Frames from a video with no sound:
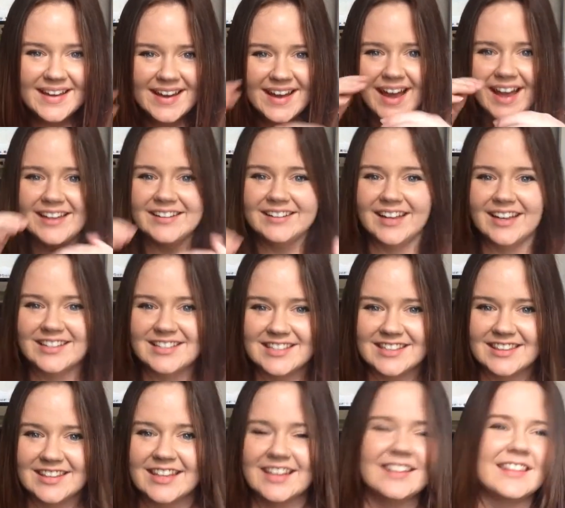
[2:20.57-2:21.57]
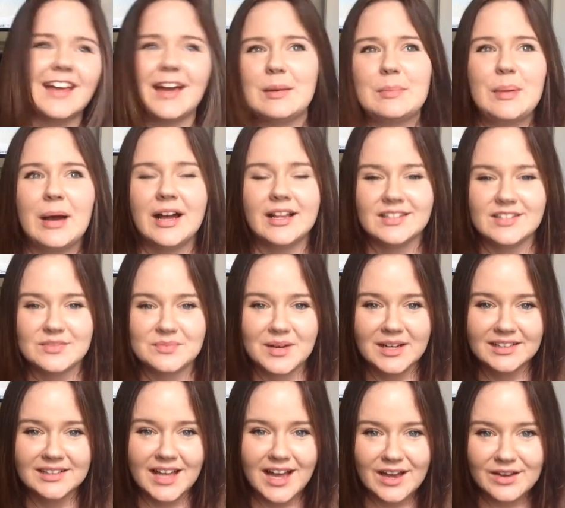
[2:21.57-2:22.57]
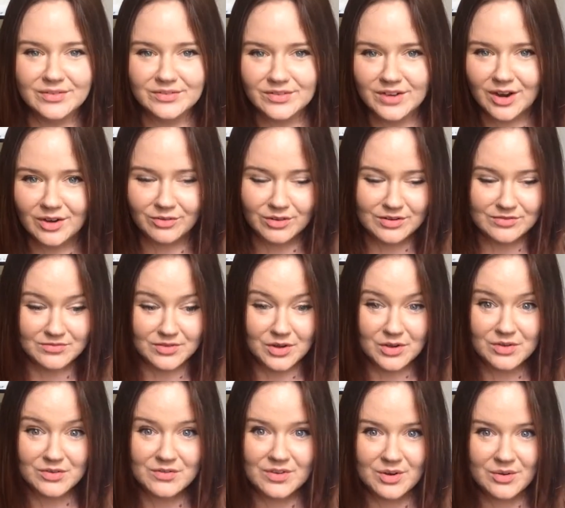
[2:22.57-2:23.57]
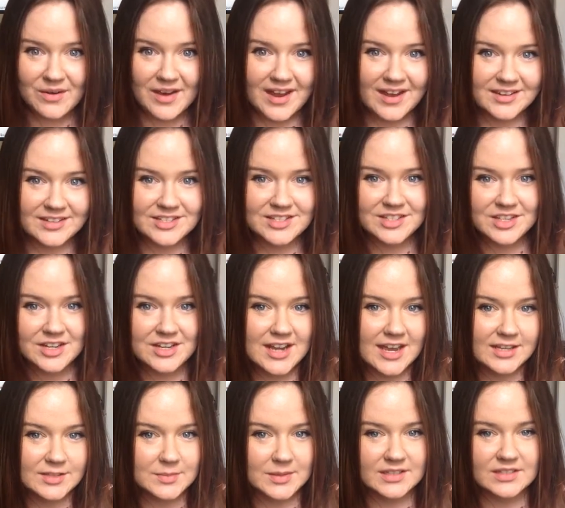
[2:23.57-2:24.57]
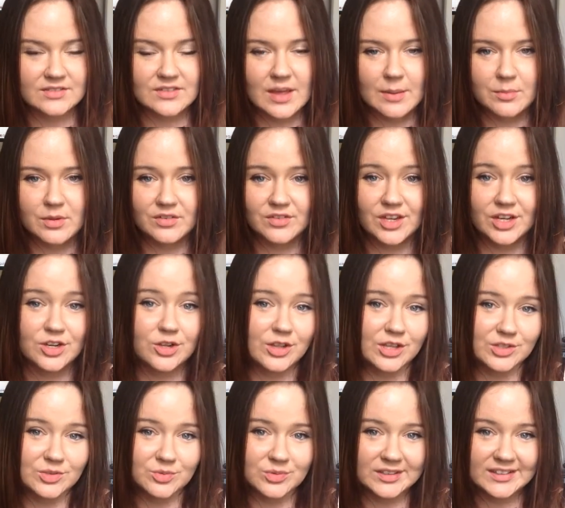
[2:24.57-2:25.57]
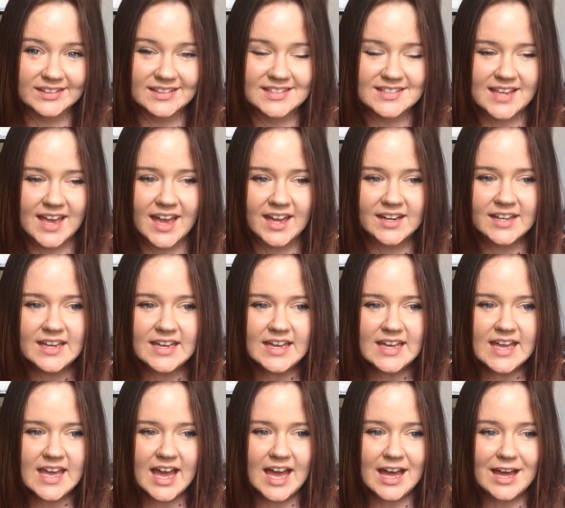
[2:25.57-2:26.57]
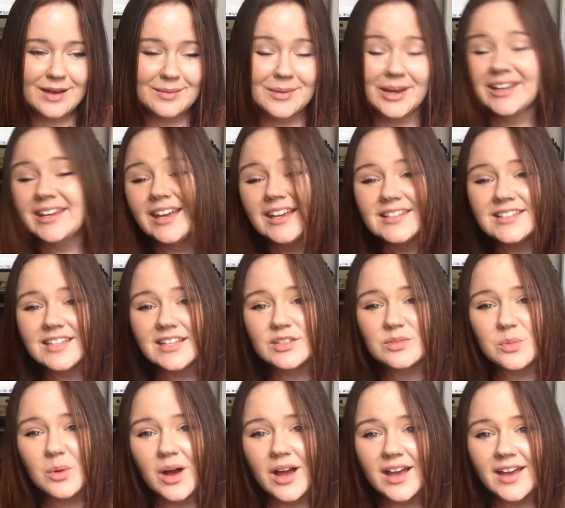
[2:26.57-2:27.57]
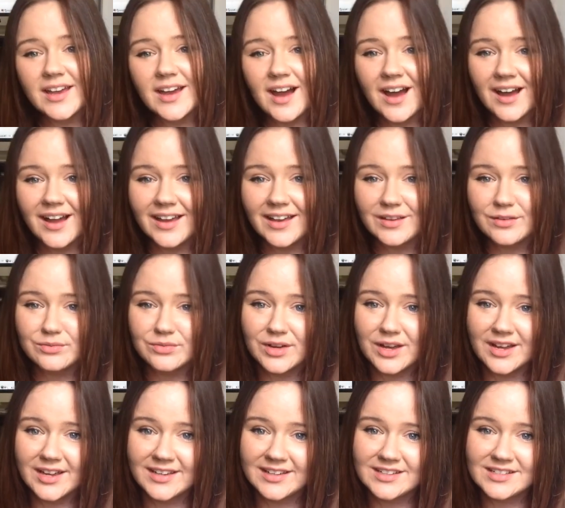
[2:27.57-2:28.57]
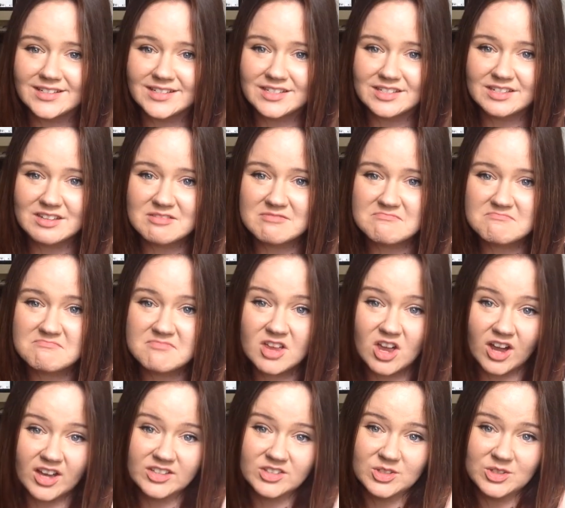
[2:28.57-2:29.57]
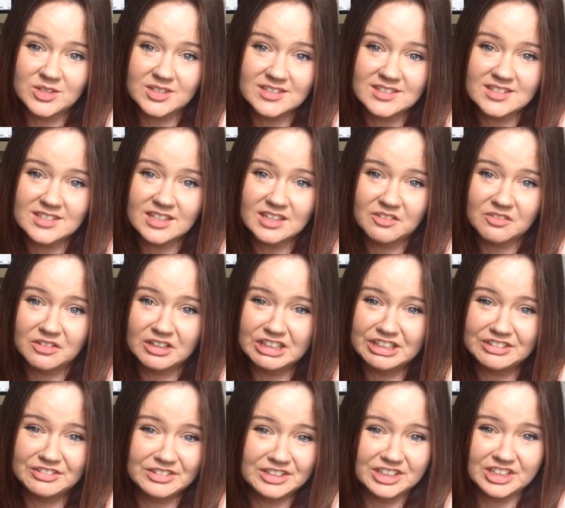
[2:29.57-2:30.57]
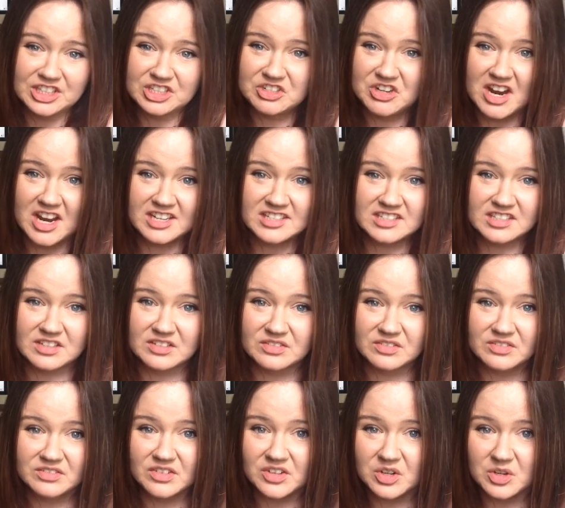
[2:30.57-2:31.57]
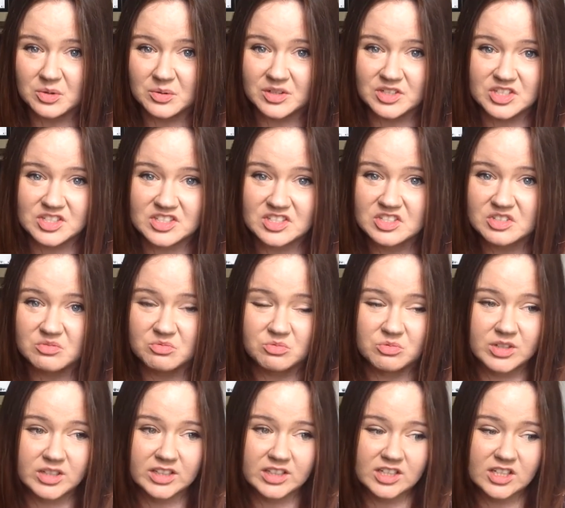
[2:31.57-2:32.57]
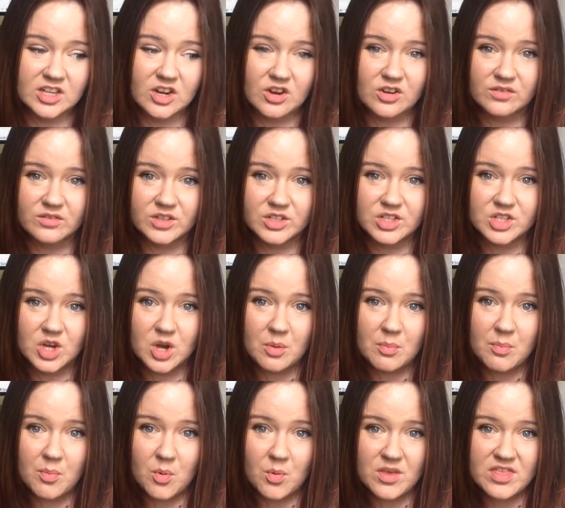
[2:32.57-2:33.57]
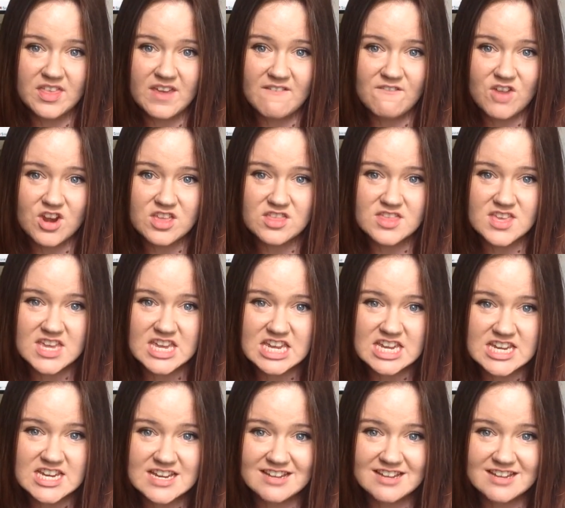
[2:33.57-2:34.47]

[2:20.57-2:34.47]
I like to think that parts of my life revolve around certain aspects of that movie. I know that's really sad. I guess that's why I find guys who can sing really, really attractive, who are just really over the top with everything.